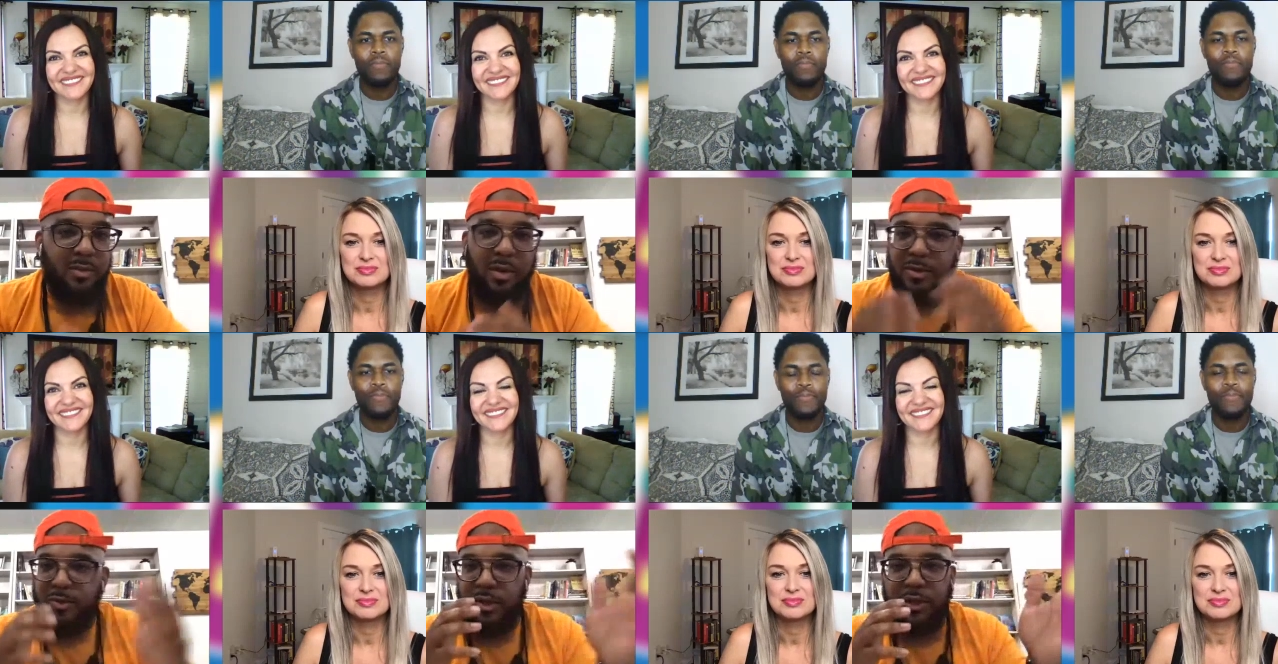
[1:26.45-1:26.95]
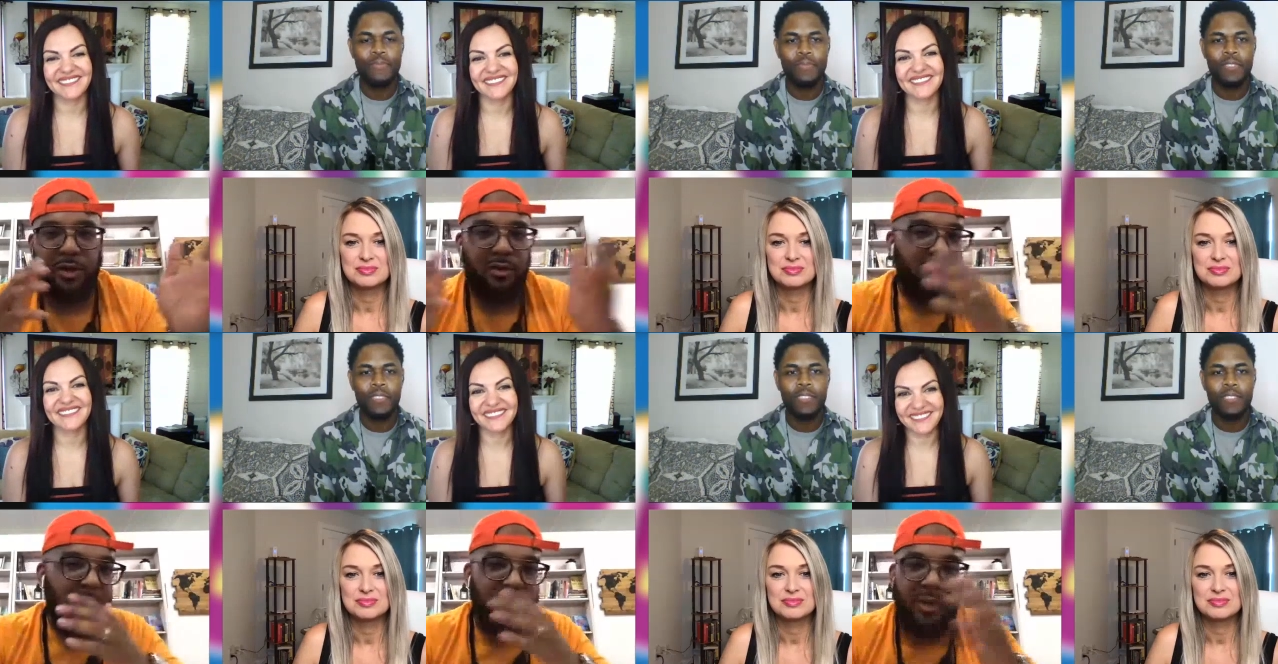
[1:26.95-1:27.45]
Speaker 1: somewhere between
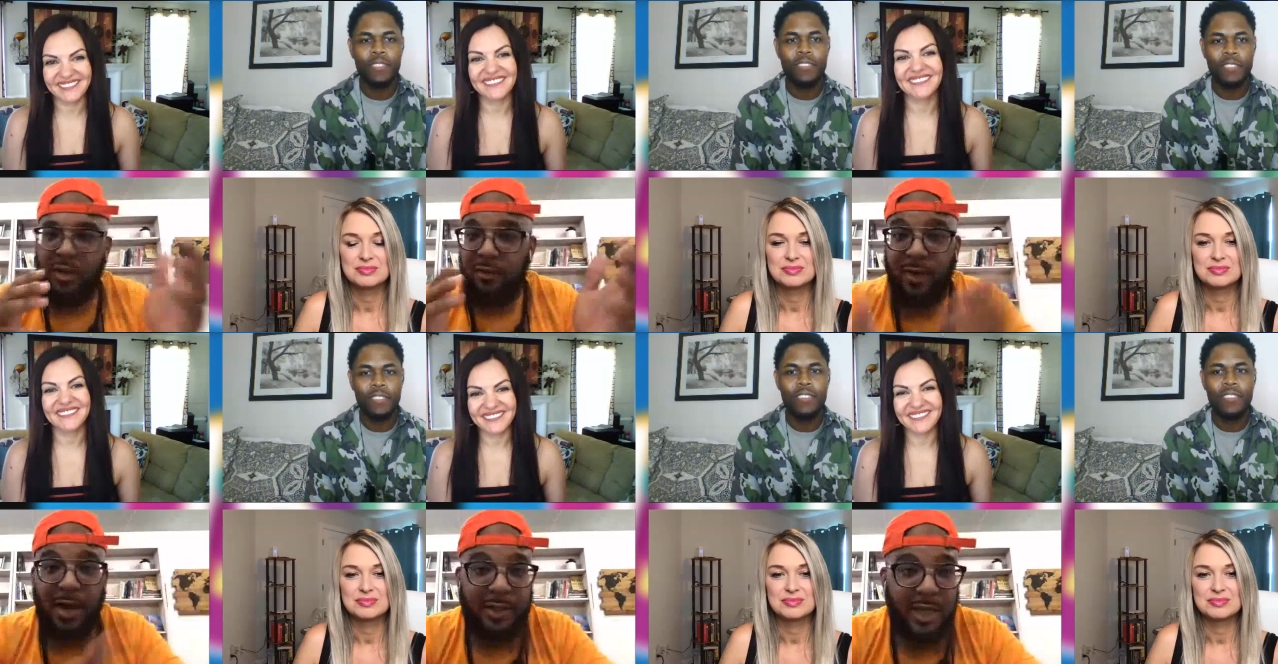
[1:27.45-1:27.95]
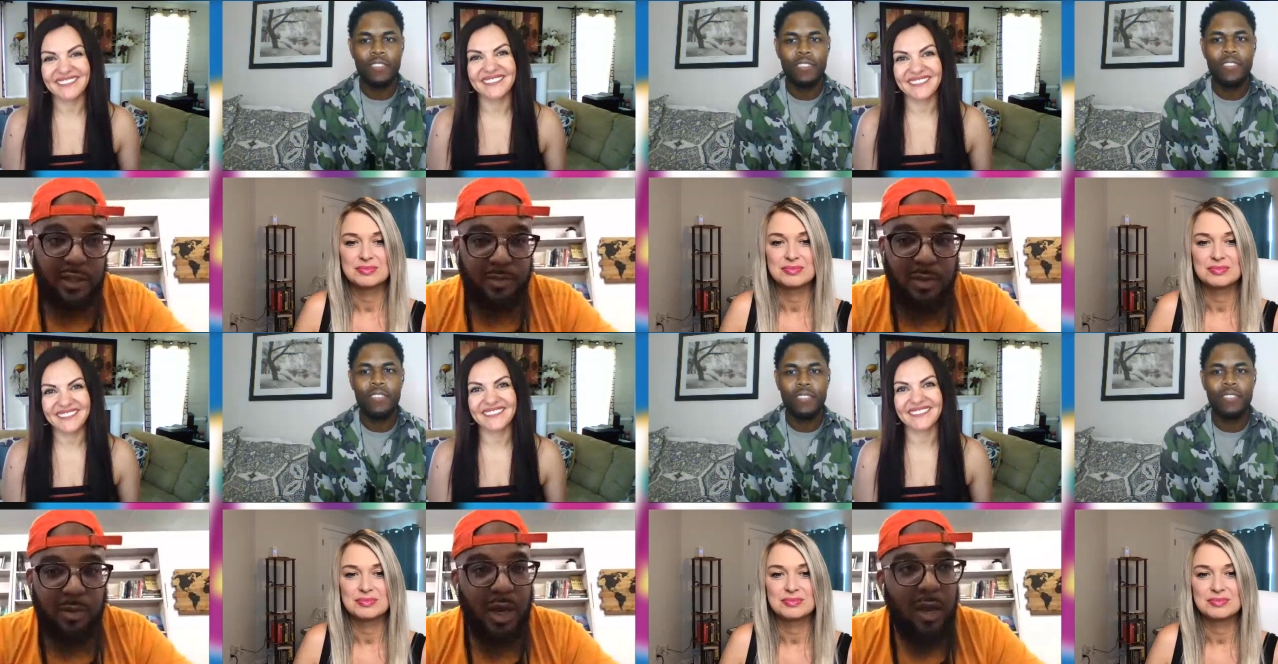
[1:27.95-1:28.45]
3,500 to
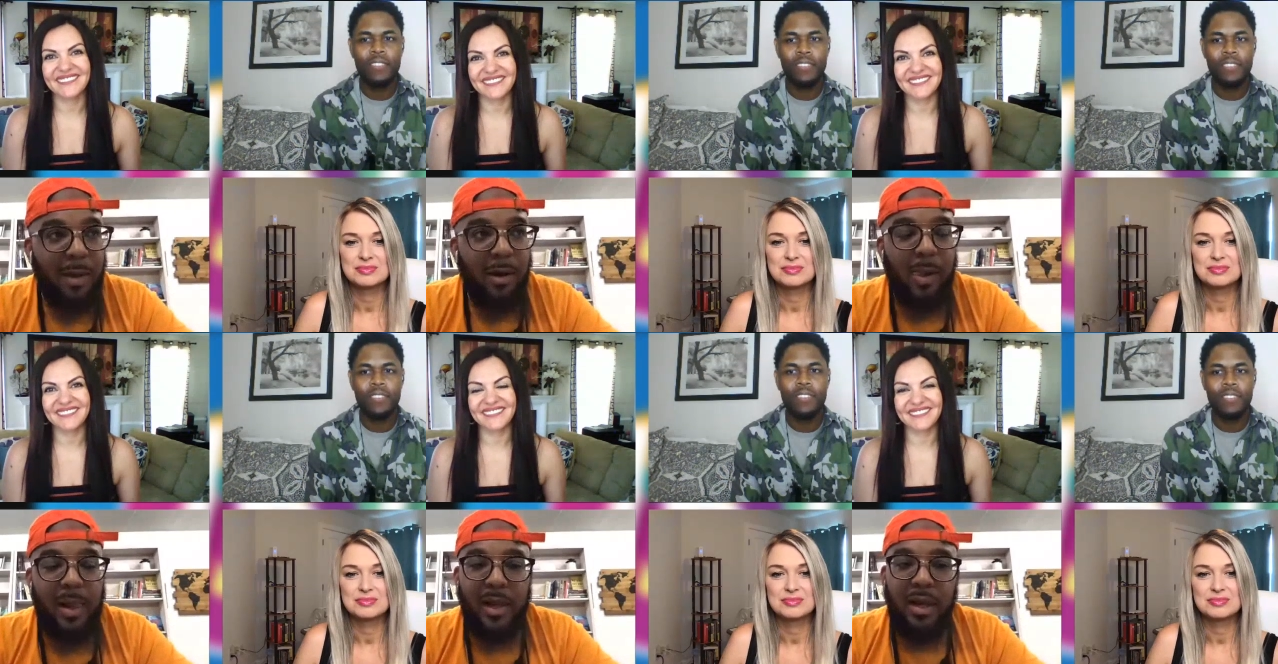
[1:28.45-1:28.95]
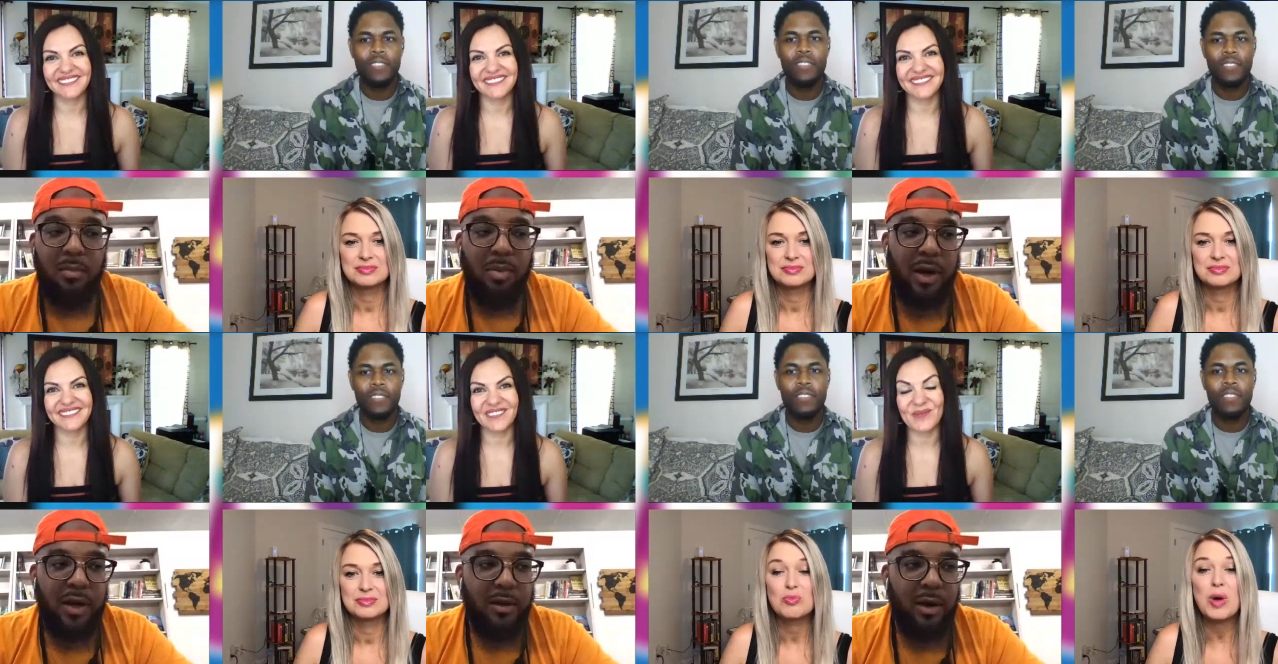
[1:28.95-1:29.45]
5,000 people came out.
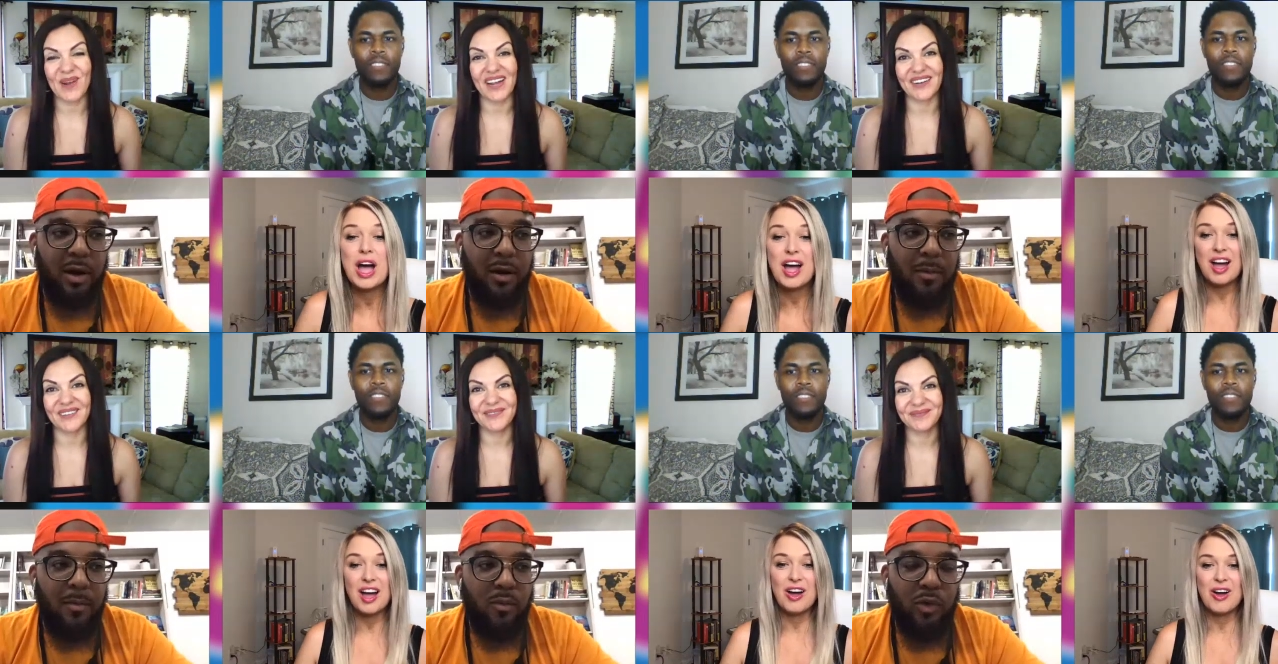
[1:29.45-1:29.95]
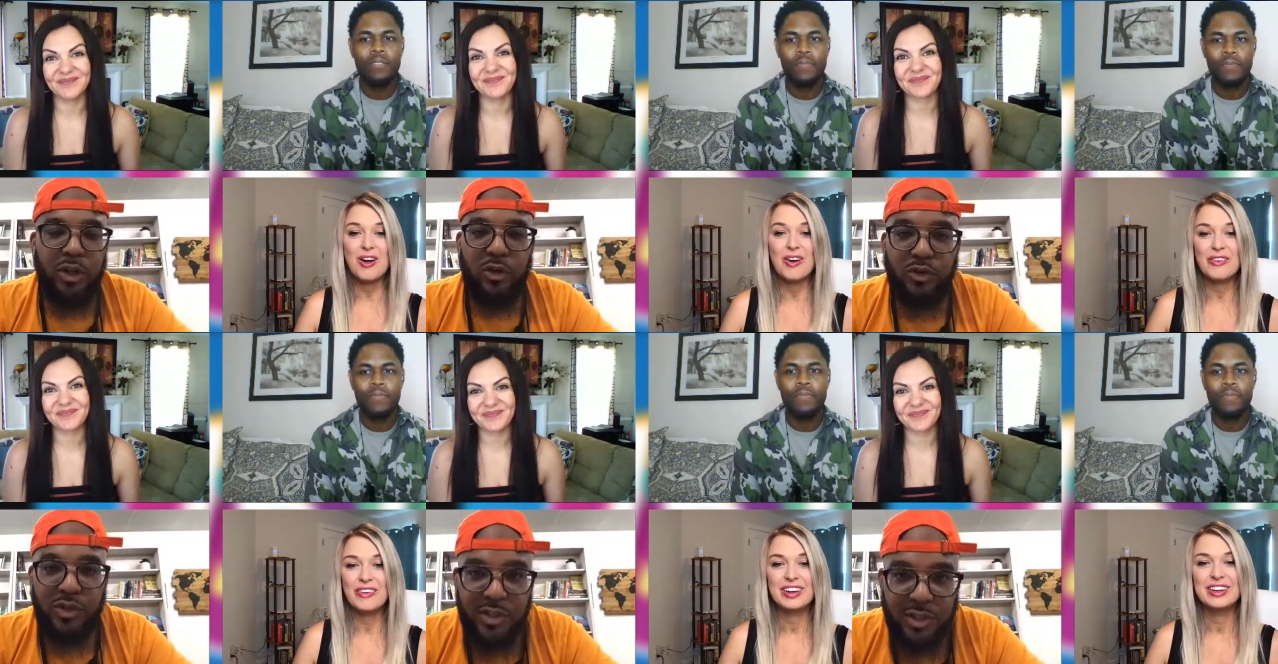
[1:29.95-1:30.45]
But ah. um, when you